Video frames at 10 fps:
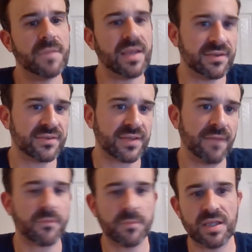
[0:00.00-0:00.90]

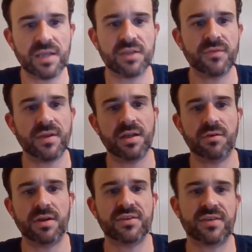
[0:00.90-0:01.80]
insight from a Yankees fan and a
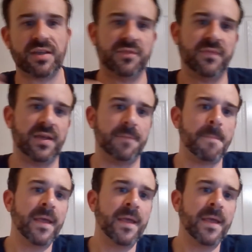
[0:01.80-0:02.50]
Red Sox fan.